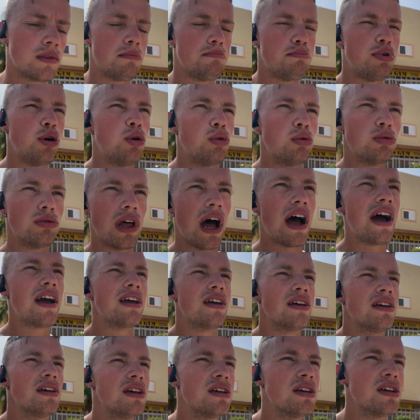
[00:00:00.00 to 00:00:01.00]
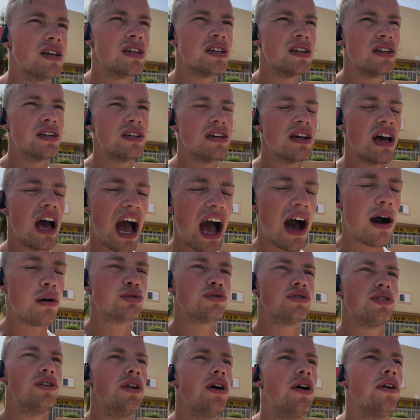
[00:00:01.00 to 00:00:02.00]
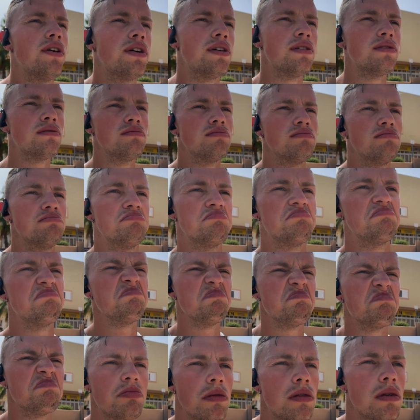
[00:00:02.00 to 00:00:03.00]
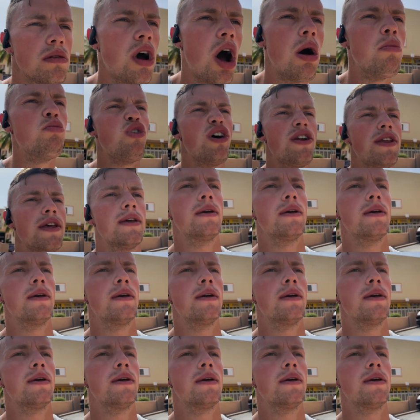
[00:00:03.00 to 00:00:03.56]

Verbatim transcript: Paul day. Out to know. I'm ready.